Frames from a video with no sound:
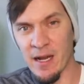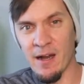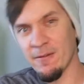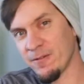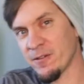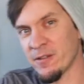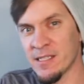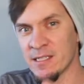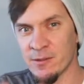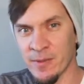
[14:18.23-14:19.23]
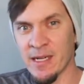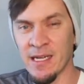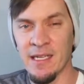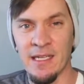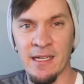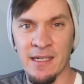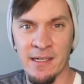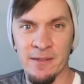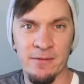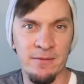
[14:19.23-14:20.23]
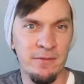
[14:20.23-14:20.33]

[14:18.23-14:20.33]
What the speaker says: offer, this are my